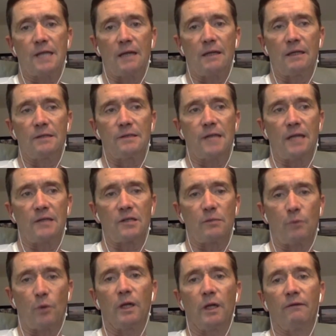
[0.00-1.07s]
that, it's that
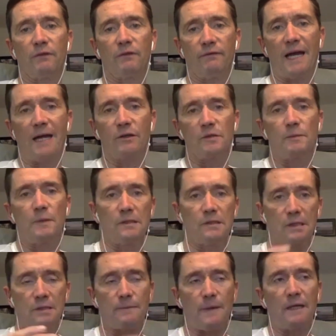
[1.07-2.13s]
supporting of the values piece
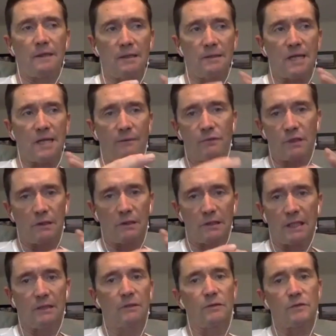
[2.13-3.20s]
and spending the time to
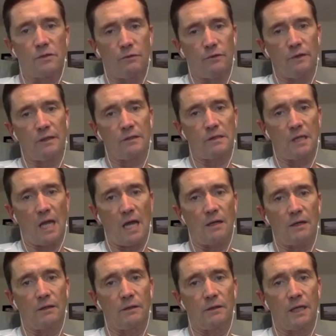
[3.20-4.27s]
link those two things
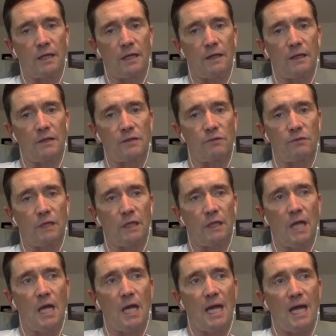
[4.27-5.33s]
together that I think has really
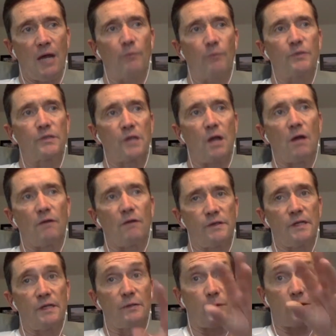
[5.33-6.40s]
helped solve
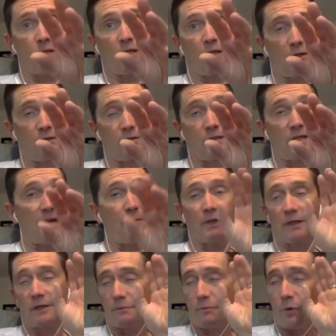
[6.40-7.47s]
this particular dilemma.
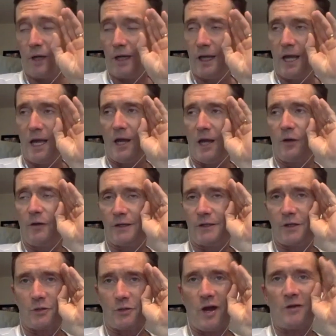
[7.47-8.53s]
Because boy,
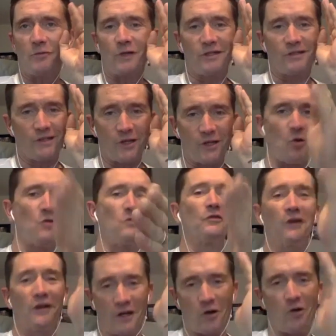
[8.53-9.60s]
this is one we see
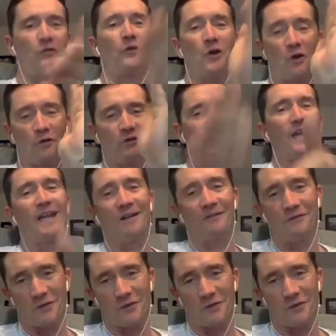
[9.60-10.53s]
over and over and over again at Full